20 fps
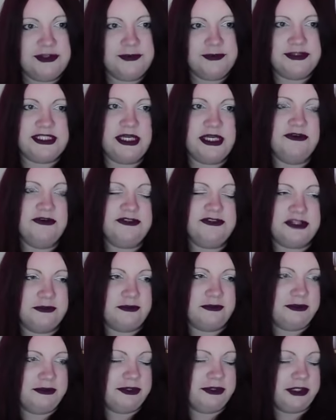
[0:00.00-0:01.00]
themselves
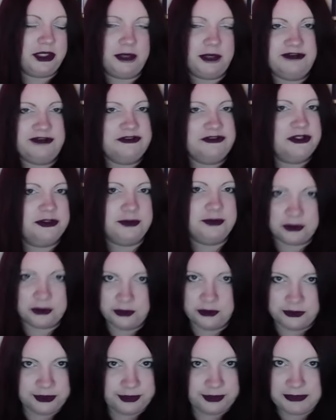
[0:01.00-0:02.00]
and people had come after them and
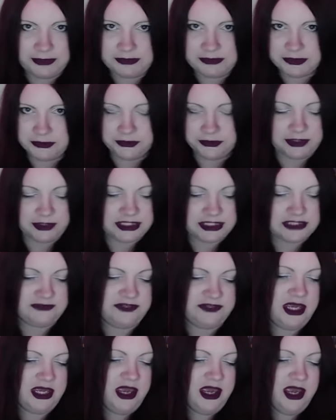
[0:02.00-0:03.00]
called them names and all the rest of
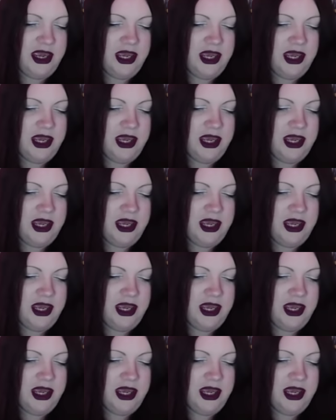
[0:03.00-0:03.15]
it.